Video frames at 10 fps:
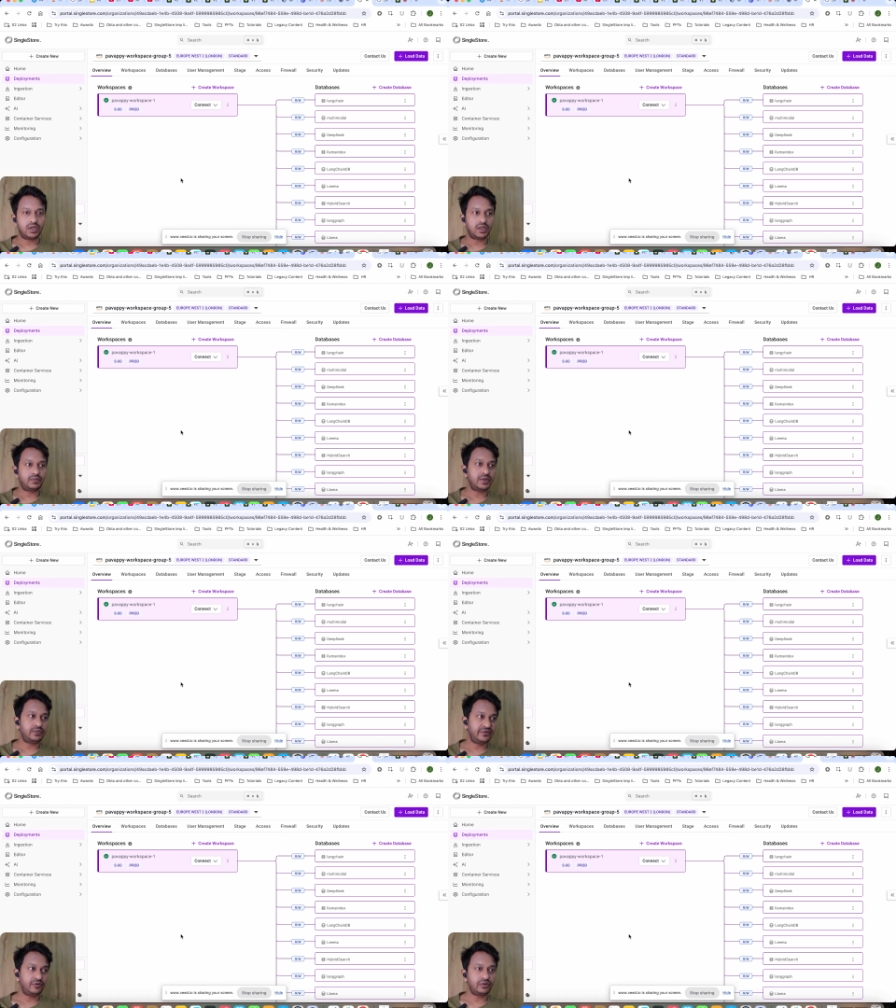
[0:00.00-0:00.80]
Uh,
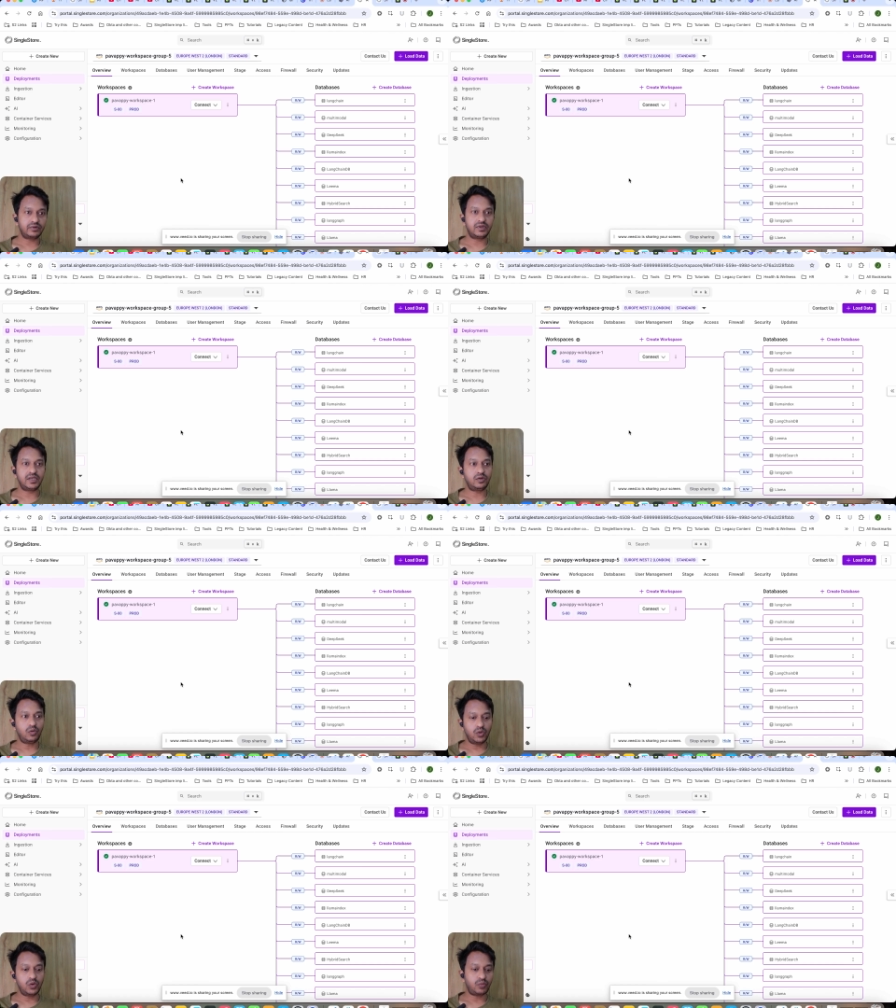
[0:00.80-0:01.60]
but before the
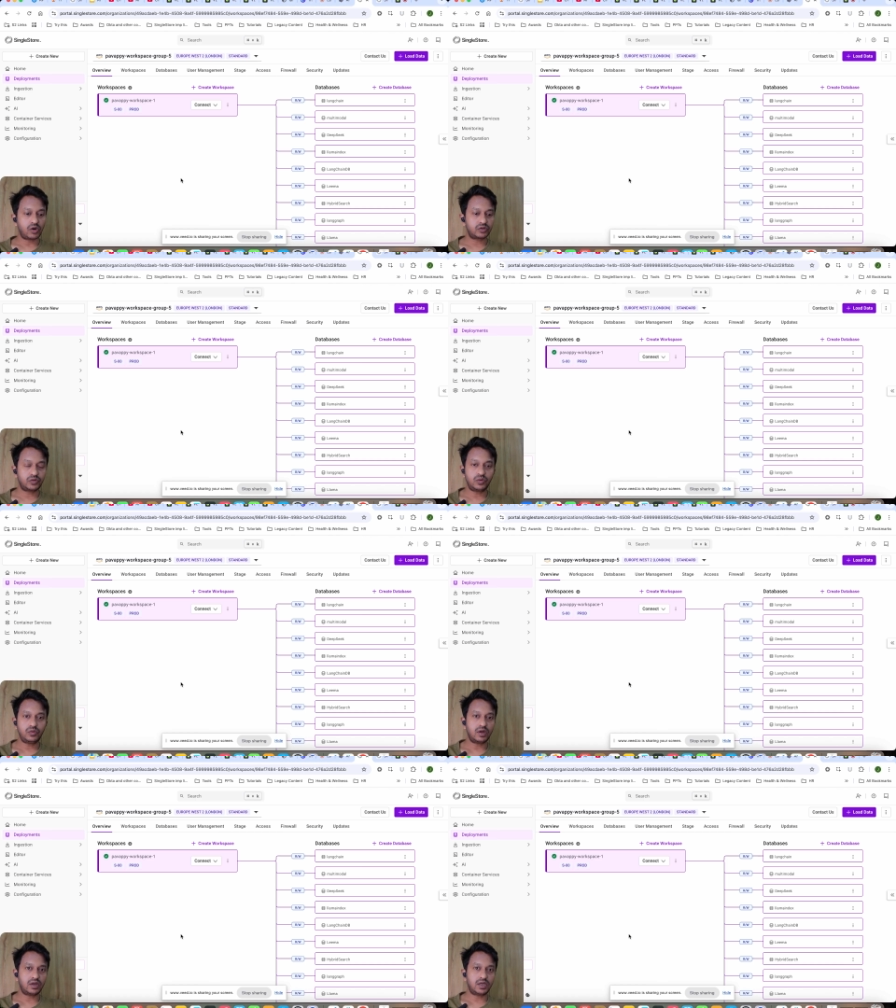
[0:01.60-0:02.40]
code
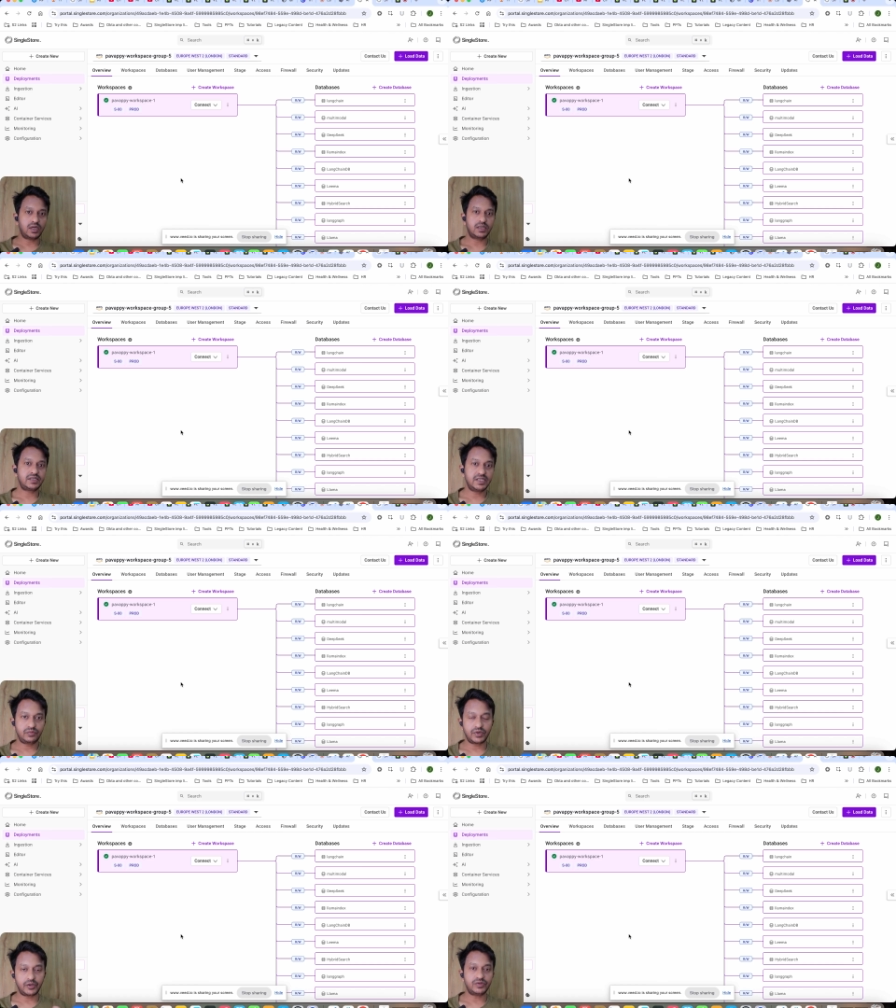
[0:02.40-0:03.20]
walkthrough, uh,
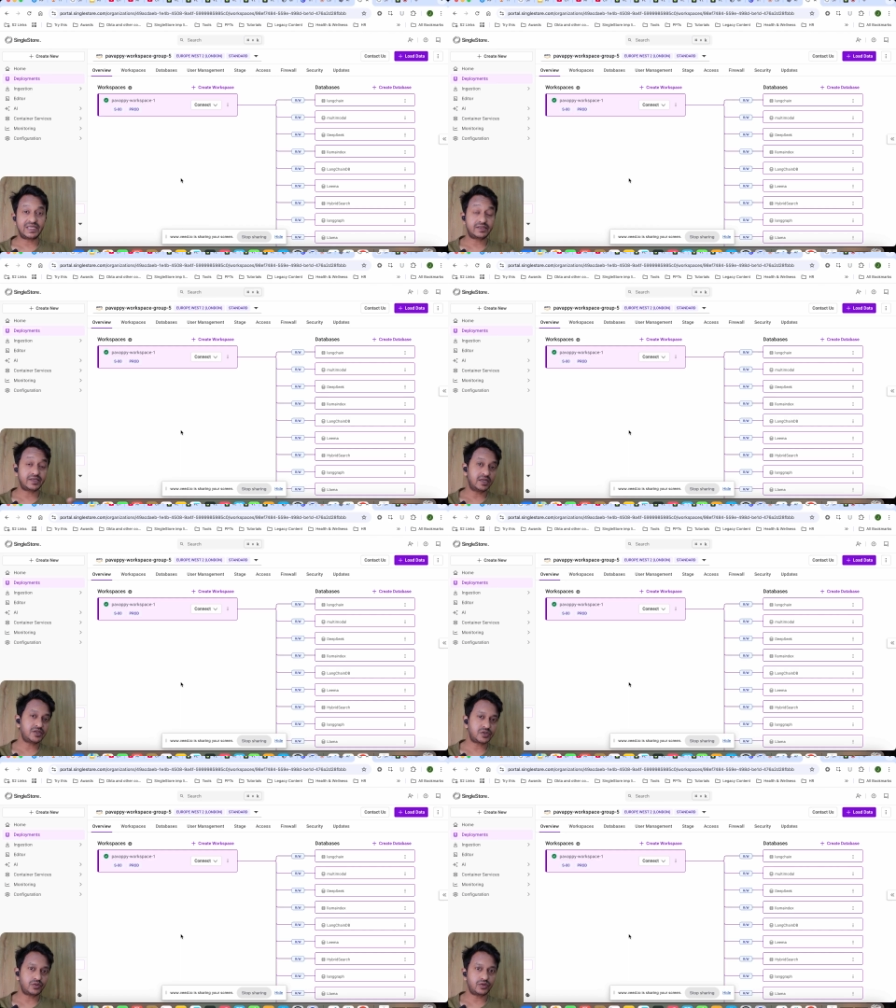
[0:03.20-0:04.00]
since we are using
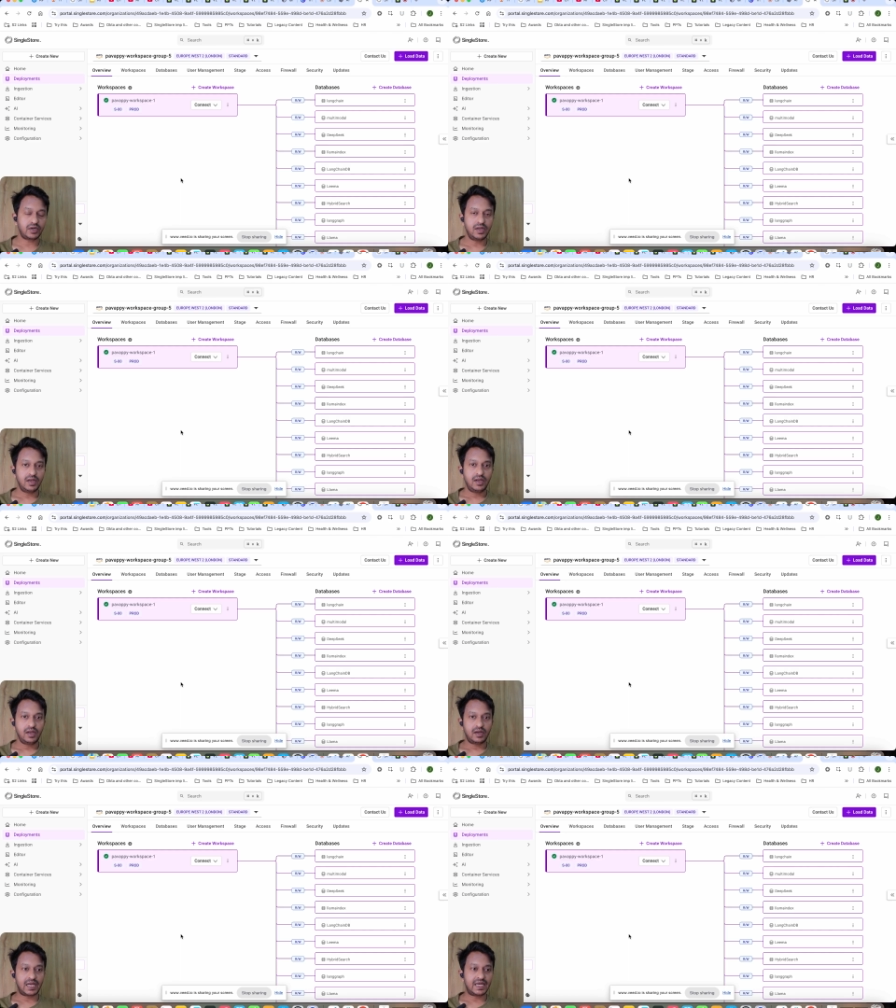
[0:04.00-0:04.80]
single store
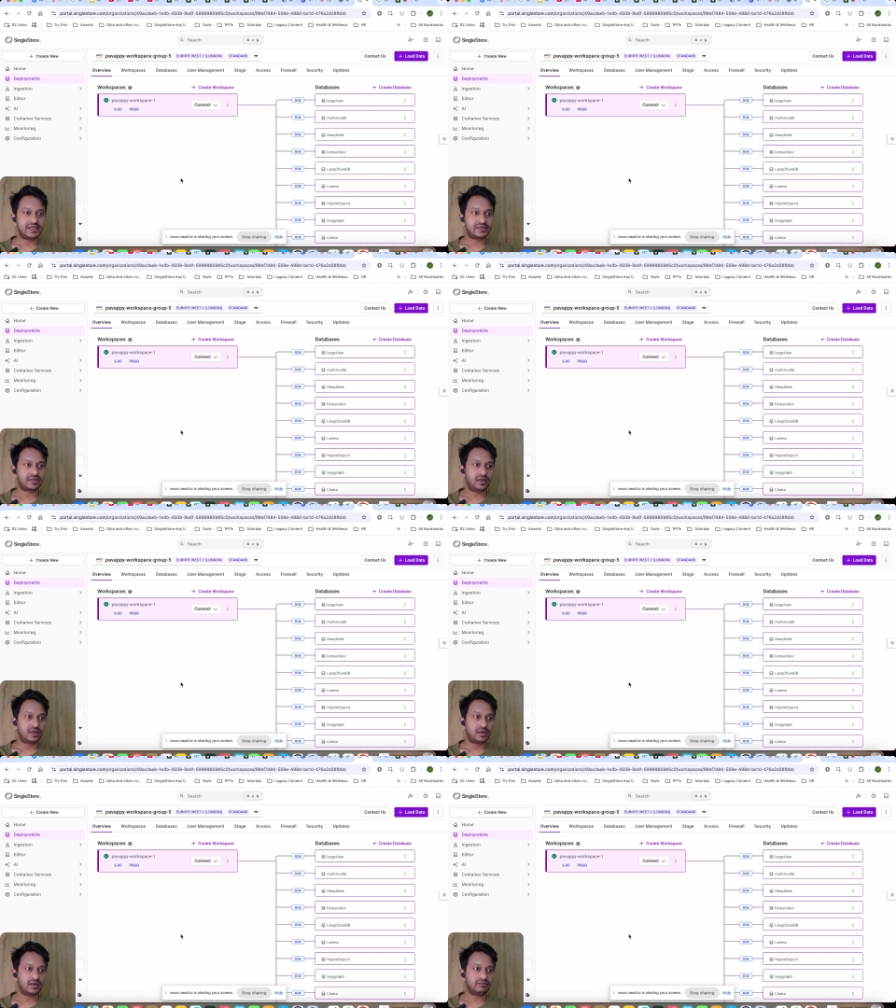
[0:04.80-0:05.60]
as
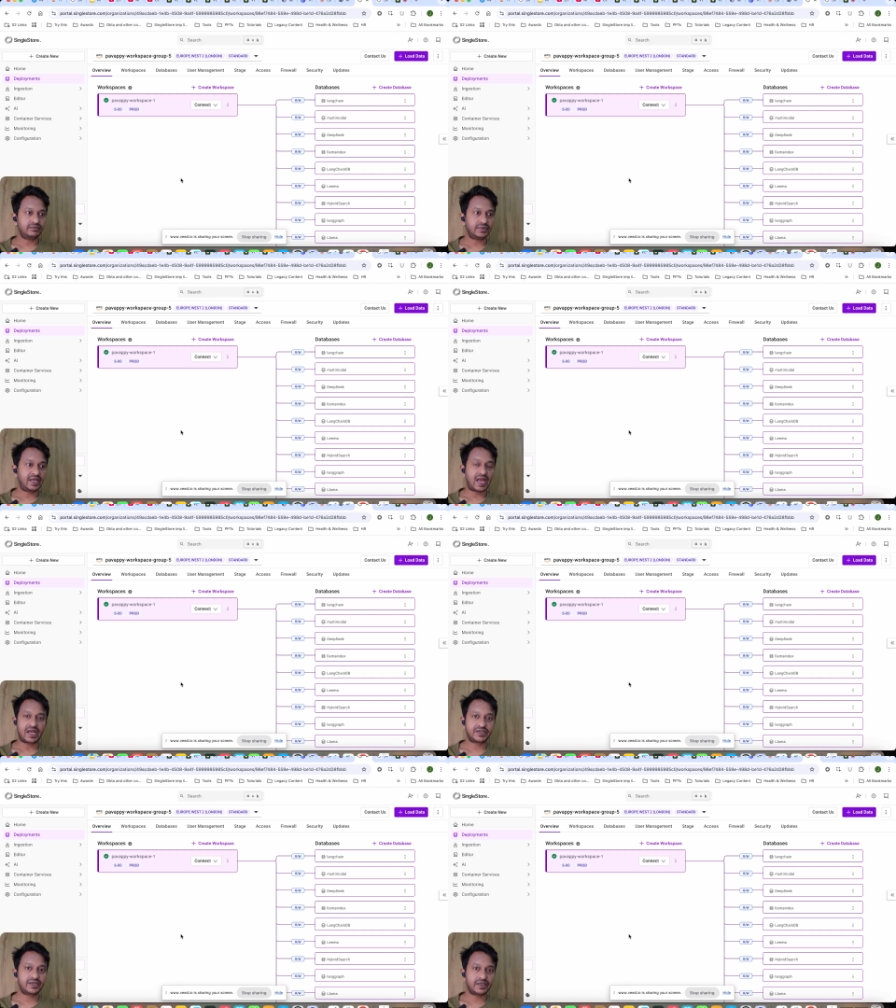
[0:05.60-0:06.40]
a
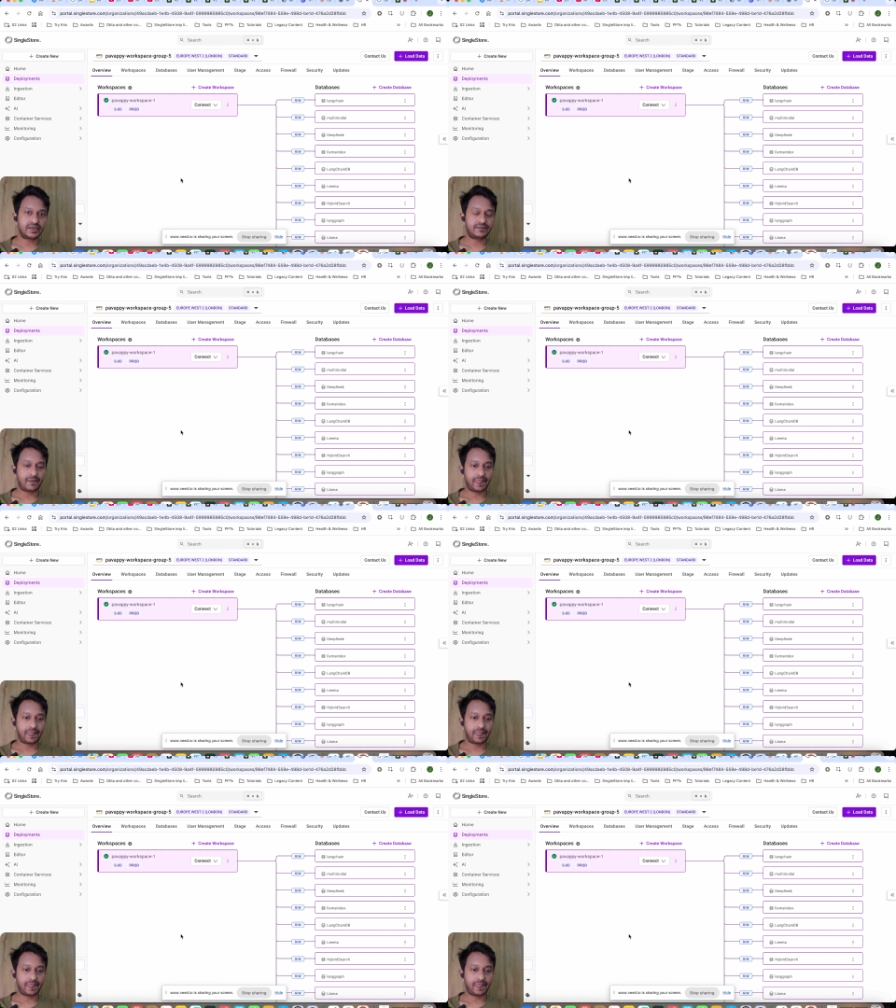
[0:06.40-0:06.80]
cache